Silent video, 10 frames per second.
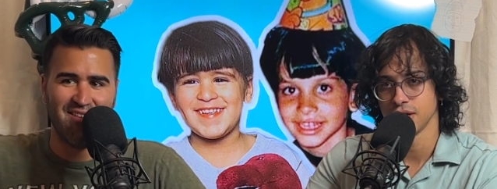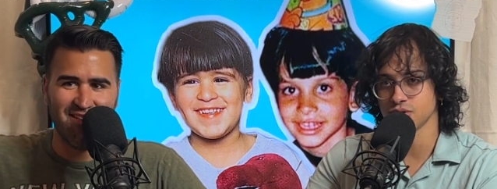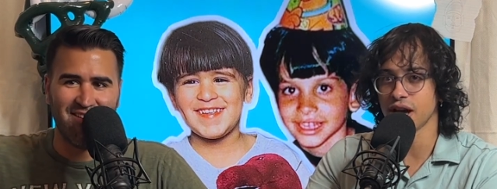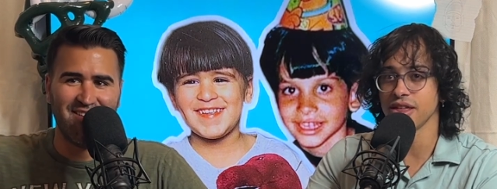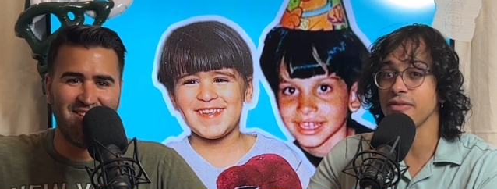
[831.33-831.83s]

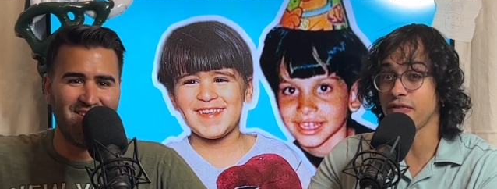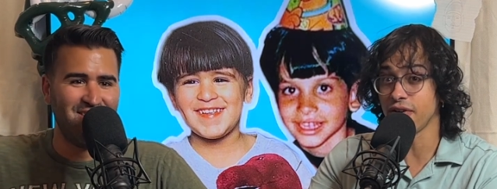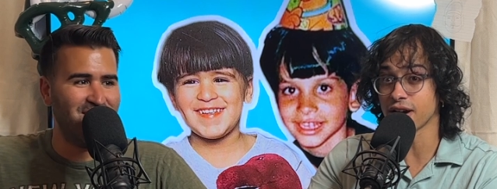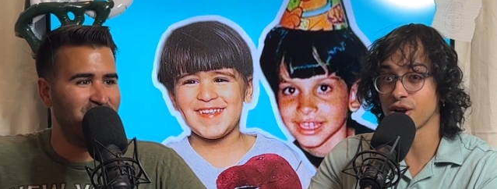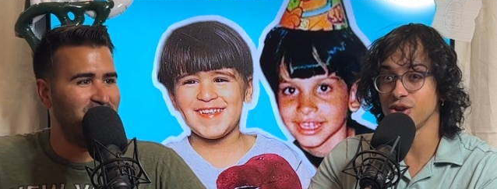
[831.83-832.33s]
Speaker 1: So how the
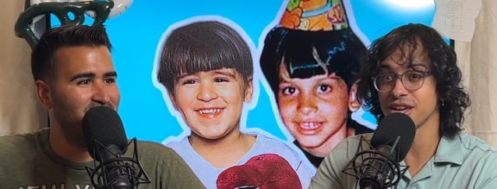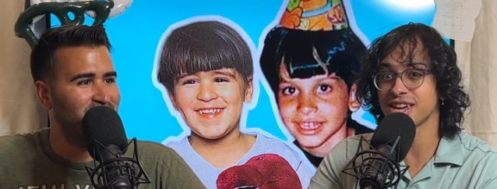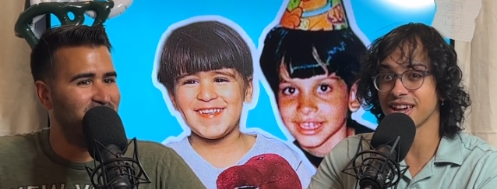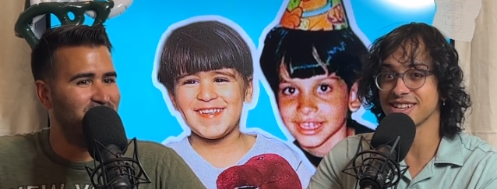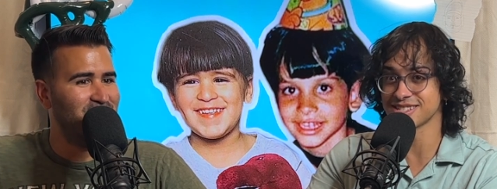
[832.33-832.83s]
fuck are you the
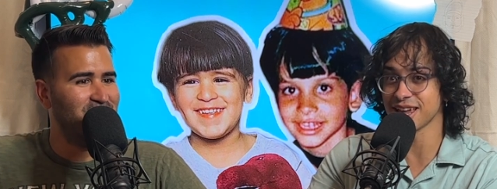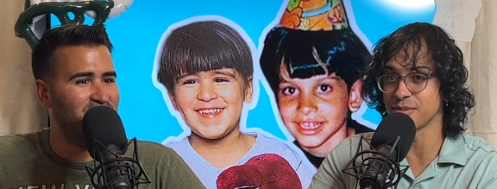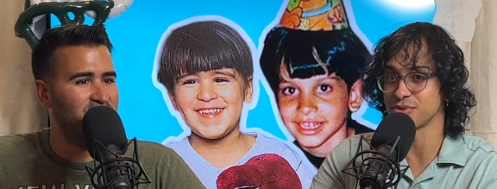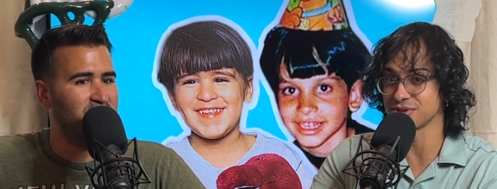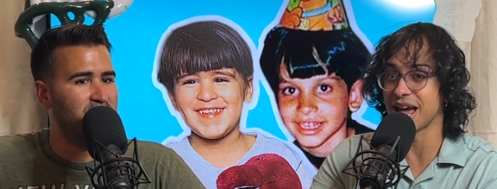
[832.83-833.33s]
king of
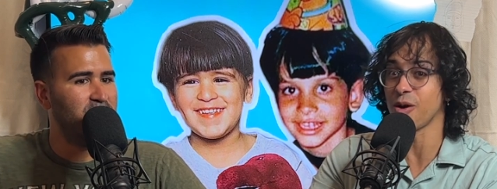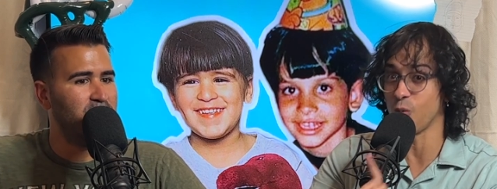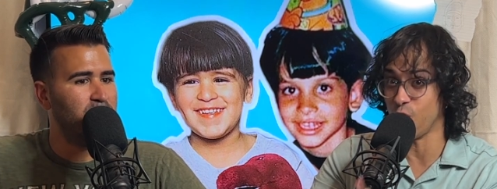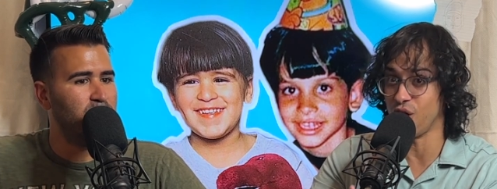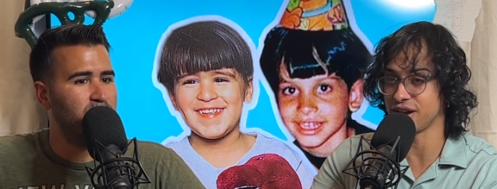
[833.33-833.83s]
samples at
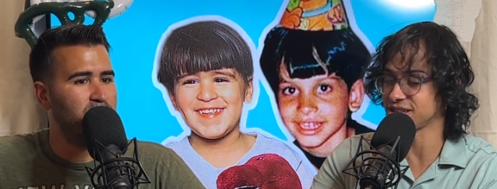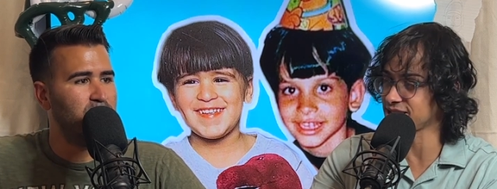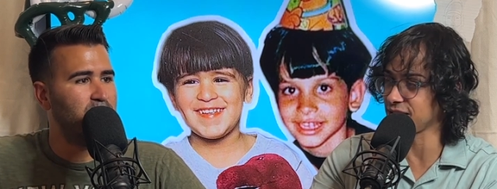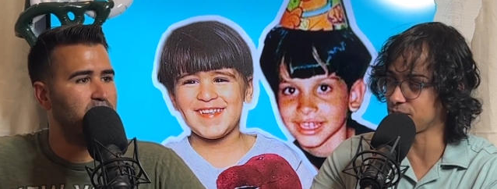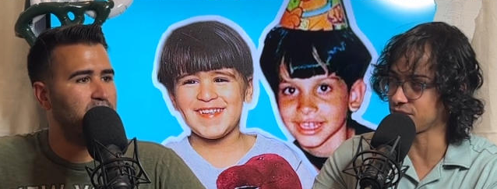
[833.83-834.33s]
one
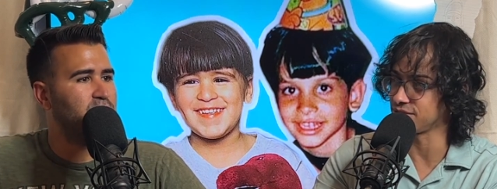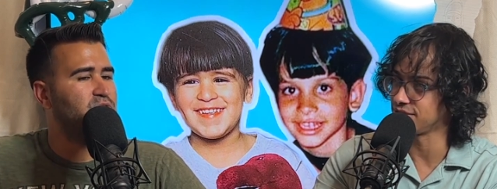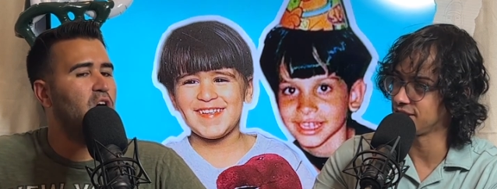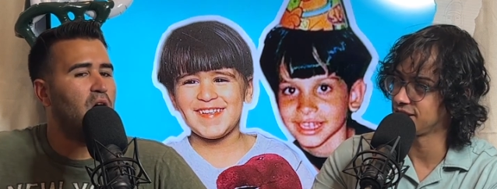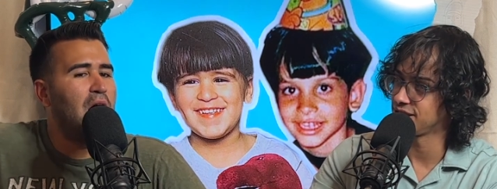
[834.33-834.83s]
sample?
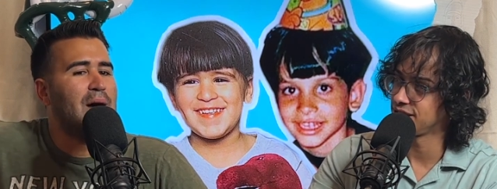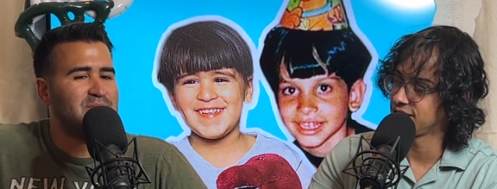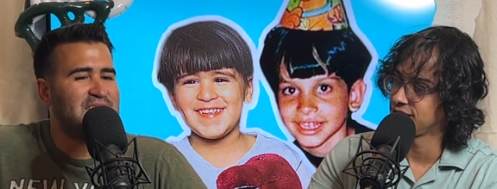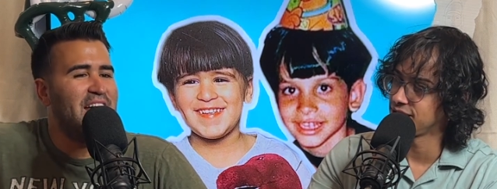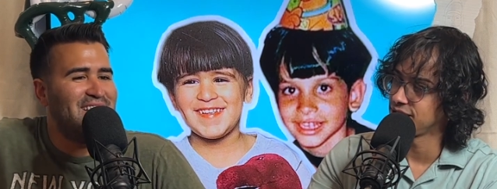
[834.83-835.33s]
No,
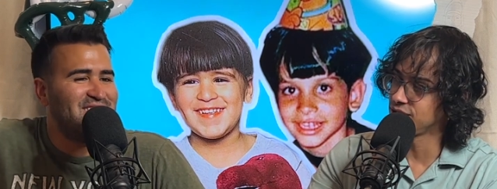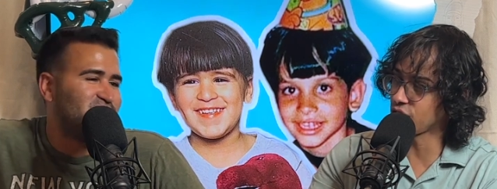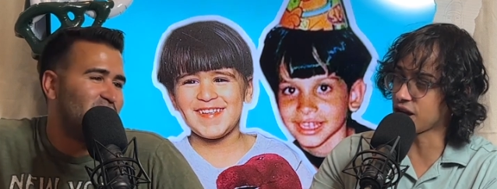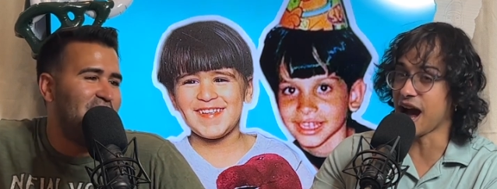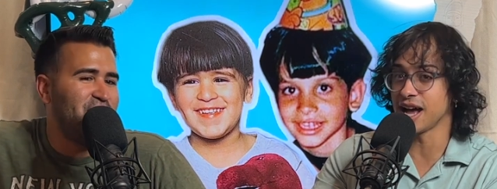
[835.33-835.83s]
Speaker 2: I'm saying it's
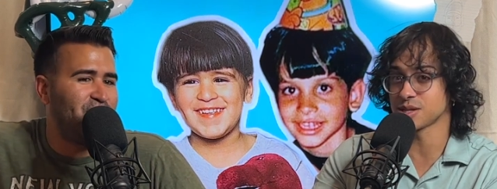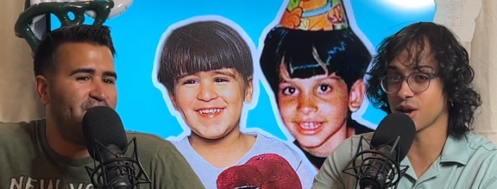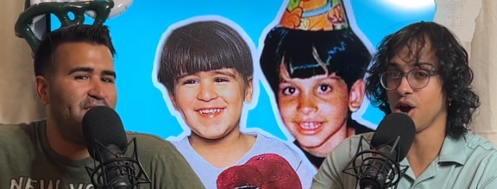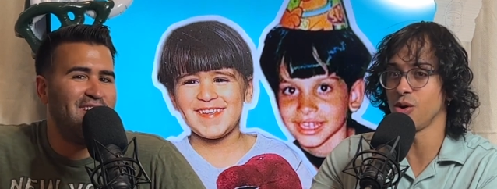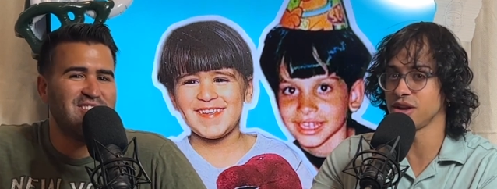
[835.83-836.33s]
go to already
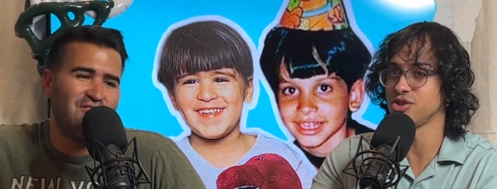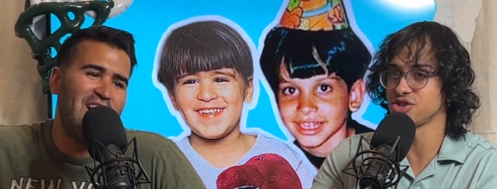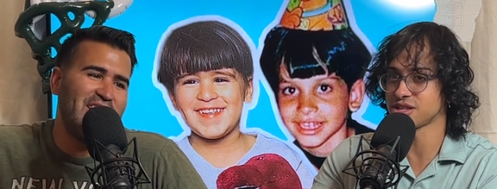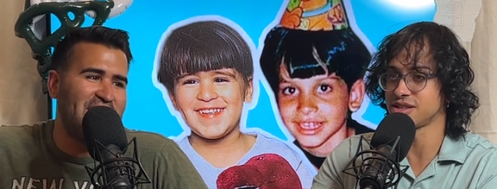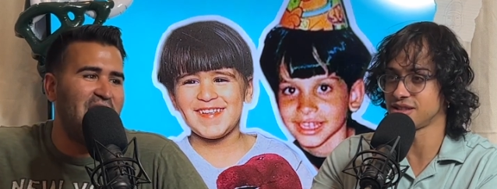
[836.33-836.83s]
Costco It's
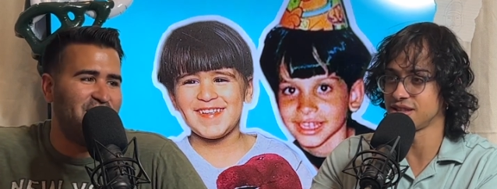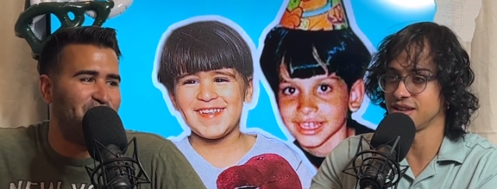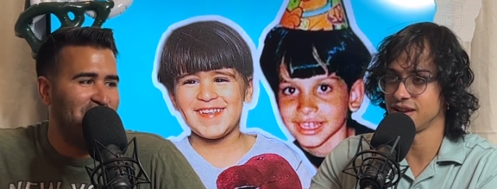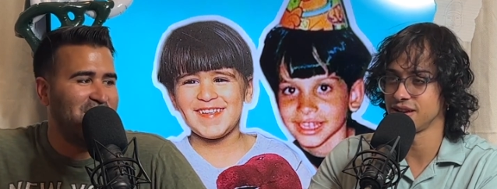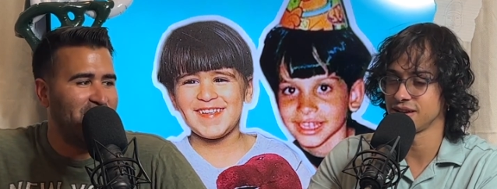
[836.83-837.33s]
already kind
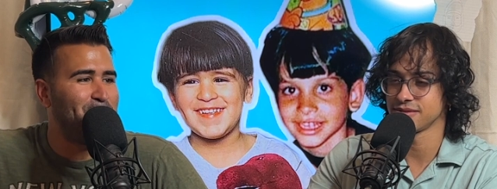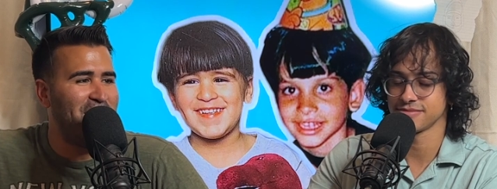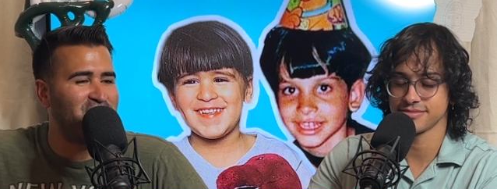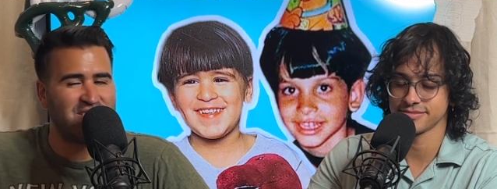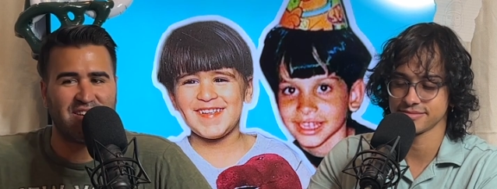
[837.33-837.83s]
of fucking
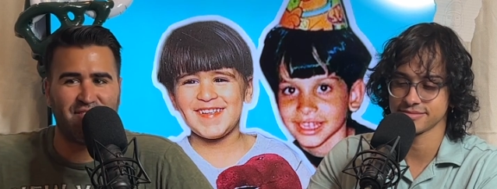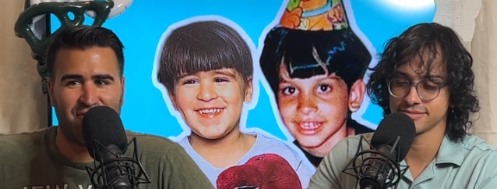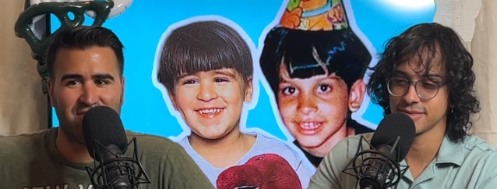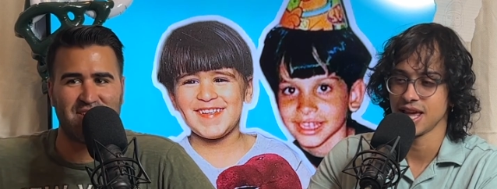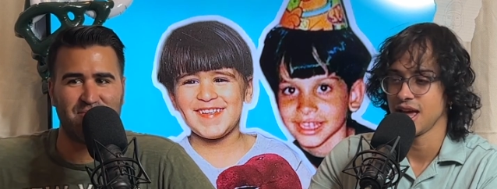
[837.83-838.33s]
embarrassing the
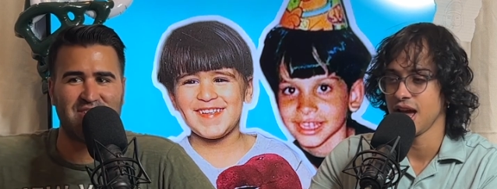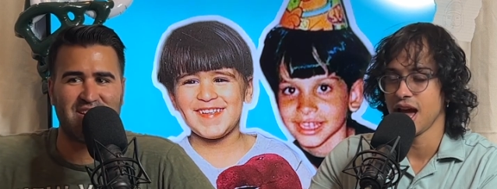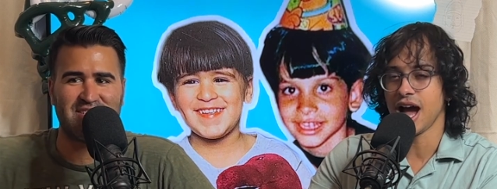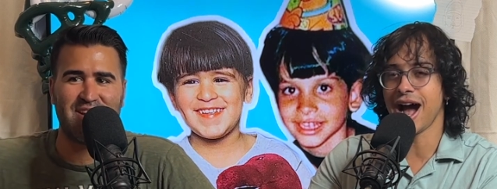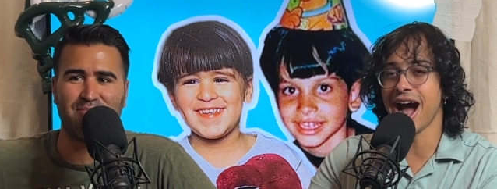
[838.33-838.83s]
first time you
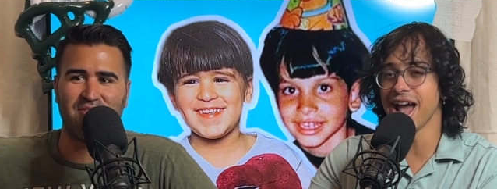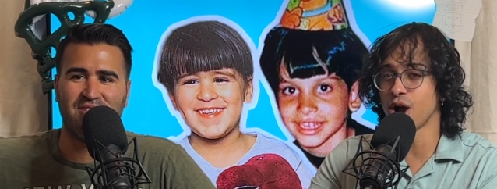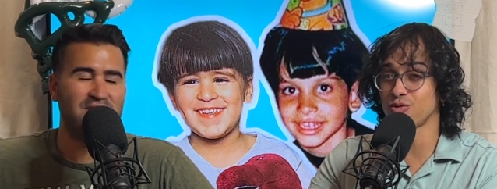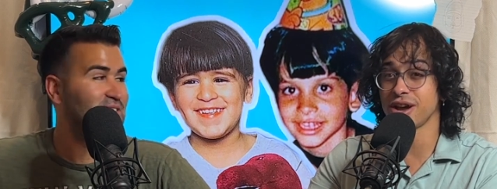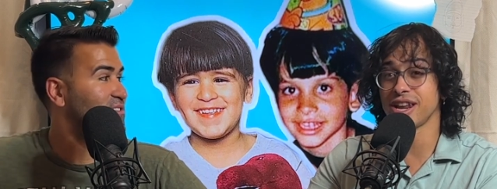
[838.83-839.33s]
take a sample. I
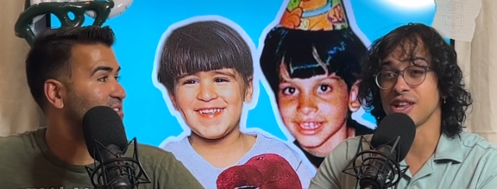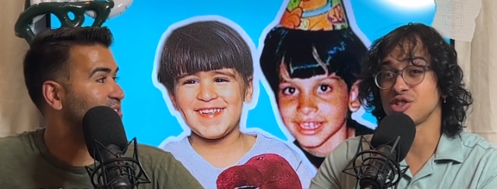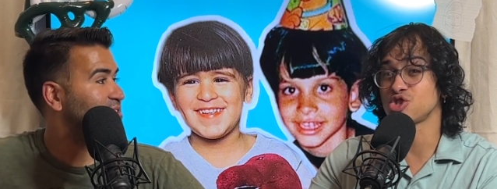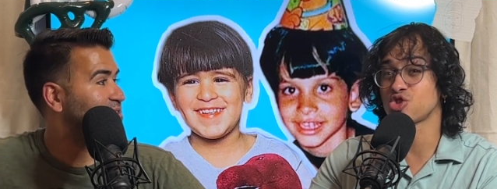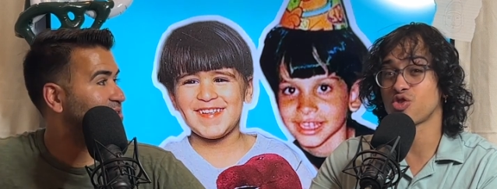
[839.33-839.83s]
Speaker 1: already
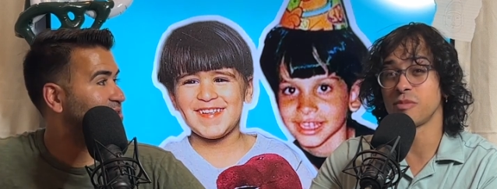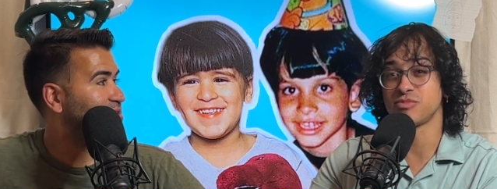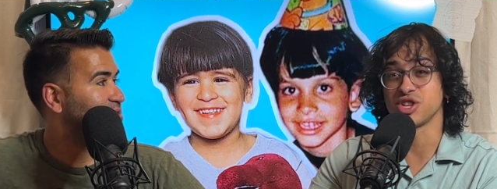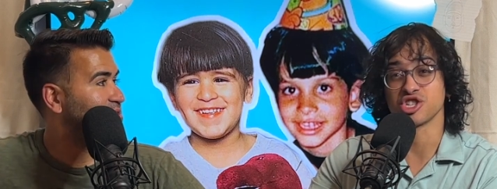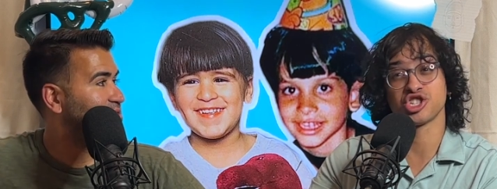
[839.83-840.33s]

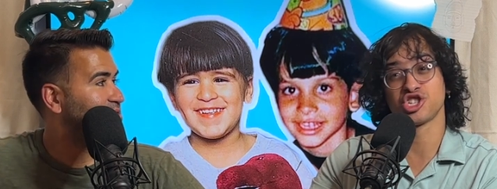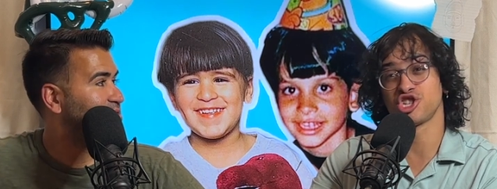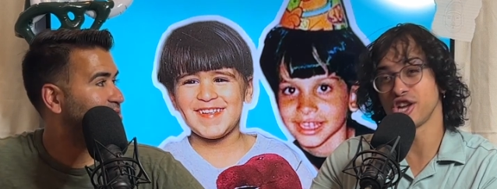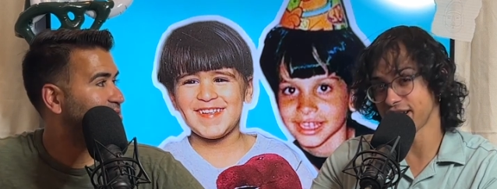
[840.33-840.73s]
trumped the shit